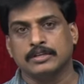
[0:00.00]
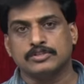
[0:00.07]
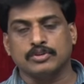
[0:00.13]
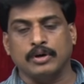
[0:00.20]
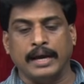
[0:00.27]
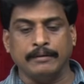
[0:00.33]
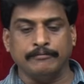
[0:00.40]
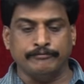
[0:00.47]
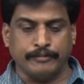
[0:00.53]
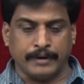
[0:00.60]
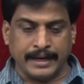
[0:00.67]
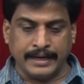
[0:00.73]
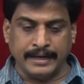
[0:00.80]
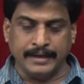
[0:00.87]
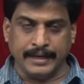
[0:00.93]
So I am
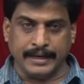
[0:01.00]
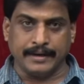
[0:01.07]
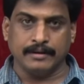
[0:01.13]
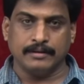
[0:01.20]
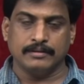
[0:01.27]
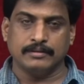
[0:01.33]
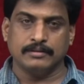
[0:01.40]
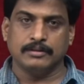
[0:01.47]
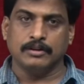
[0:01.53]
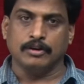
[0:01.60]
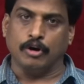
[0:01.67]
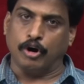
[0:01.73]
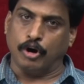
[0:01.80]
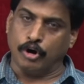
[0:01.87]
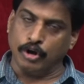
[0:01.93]
finding
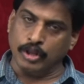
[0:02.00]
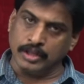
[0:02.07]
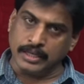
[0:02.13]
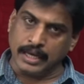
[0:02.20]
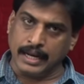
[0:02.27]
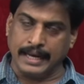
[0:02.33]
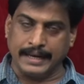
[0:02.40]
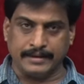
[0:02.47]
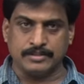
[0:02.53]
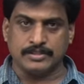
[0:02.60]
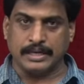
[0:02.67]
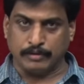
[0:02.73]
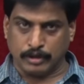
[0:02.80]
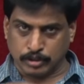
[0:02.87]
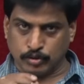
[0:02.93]
all the lines,
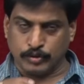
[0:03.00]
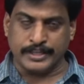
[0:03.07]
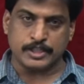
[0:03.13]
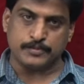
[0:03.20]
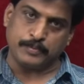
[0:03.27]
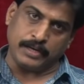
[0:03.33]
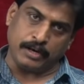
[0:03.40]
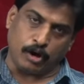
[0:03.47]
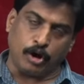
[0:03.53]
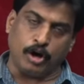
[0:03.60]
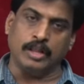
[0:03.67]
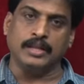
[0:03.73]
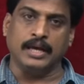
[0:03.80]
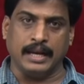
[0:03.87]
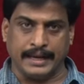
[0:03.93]
I want to display
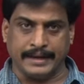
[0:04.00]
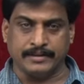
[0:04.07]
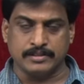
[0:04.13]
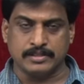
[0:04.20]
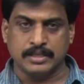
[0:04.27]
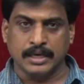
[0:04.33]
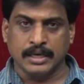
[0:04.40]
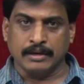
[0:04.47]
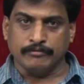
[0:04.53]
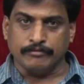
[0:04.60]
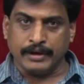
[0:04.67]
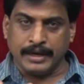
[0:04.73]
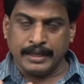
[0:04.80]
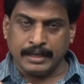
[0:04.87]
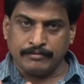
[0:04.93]
all the lines
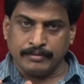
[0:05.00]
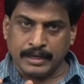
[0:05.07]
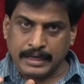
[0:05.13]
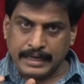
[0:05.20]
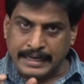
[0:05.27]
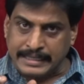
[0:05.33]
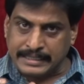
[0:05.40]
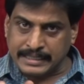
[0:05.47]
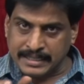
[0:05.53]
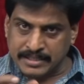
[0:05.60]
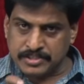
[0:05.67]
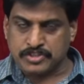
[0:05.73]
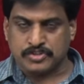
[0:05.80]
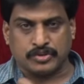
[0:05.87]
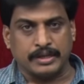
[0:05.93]
wherever it
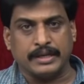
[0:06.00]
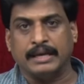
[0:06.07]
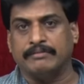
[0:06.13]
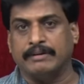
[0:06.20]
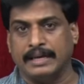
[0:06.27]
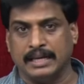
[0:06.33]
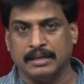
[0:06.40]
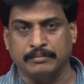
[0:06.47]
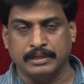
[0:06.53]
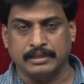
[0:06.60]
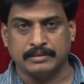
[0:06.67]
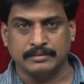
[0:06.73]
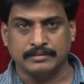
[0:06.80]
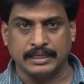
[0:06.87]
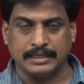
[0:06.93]
is string available,
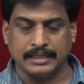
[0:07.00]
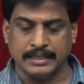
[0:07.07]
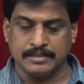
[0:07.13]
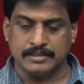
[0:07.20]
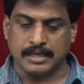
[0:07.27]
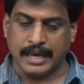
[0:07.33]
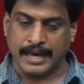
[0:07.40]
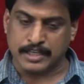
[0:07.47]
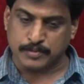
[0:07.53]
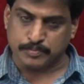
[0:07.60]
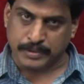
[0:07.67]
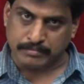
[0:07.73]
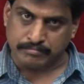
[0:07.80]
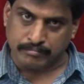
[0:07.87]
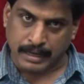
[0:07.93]
that is as
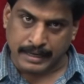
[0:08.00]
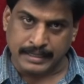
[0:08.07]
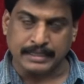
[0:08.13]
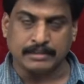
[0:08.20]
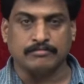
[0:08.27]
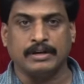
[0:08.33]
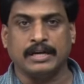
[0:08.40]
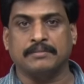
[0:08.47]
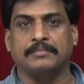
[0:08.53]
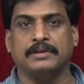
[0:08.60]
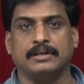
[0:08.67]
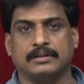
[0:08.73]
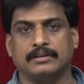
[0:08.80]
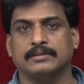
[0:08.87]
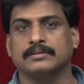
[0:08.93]
per my
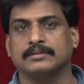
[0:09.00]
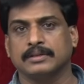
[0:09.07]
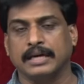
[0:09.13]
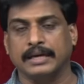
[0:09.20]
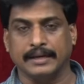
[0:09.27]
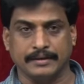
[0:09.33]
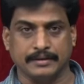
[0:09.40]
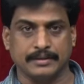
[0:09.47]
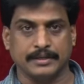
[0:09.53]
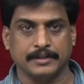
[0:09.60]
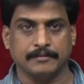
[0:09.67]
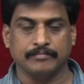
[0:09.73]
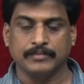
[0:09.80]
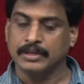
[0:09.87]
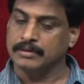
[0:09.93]
requirement I
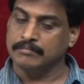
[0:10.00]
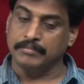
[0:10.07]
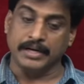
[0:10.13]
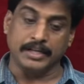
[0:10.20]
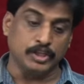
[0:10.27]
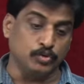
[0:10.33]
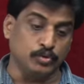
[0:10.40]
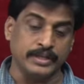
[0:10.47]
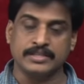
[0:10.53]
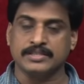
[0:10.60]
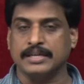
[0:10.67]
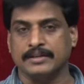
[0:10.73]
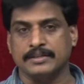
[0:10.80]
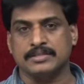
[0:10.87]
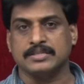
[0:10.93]
entered. But
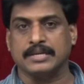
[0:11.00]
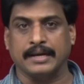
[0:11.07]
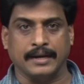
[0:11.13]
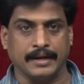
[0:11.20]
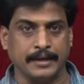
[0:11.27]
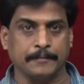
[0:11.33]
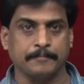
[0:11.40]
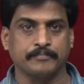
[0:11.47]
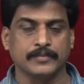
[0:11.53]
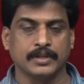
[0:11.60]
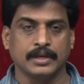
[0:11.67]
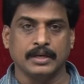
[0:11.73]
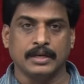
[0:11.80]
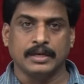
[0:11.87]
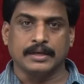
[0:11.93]
UNIX understanding,
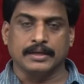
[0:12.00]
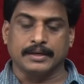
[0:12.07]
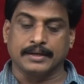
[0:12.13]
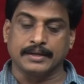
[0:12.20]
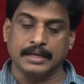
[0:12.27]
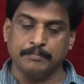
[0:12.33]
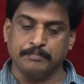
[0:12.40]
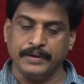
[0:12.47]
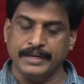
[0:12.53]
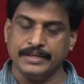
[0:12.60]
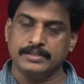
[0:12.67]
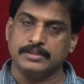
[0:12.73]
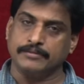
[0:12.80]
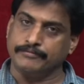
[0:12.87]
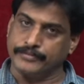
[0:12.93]
grep
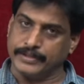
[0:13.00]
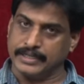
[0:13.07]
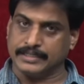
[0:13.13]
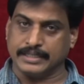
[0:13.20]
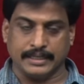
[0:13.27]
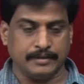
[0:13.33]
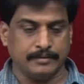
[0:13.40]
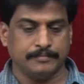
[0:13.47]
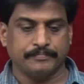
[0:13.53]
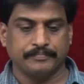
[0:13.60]
is filter,